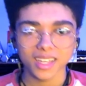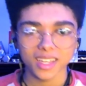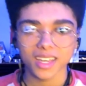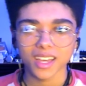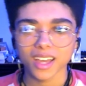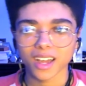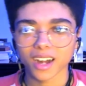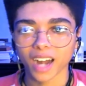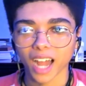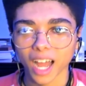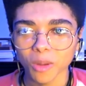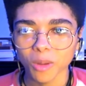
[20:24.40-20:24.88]

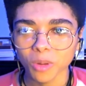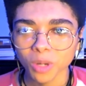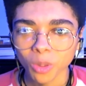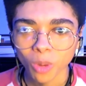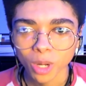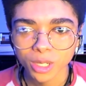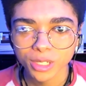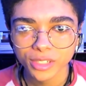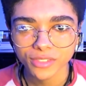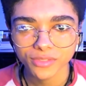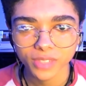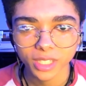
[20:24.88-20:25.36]
All right, I want to
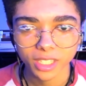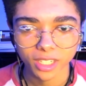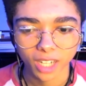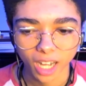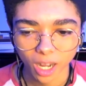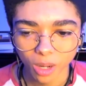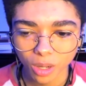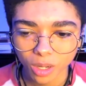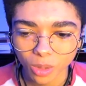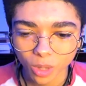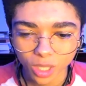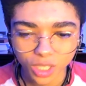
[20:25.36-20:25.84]
watch a video. I
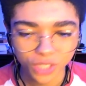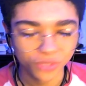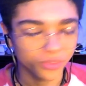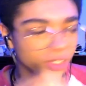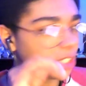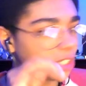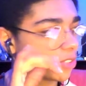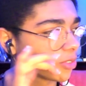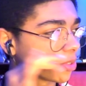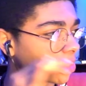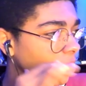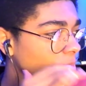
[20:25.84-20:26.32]
want to watch a
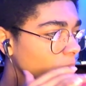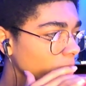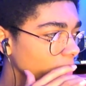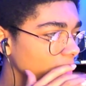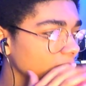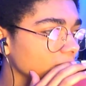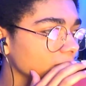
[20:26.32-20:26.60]
video real quick.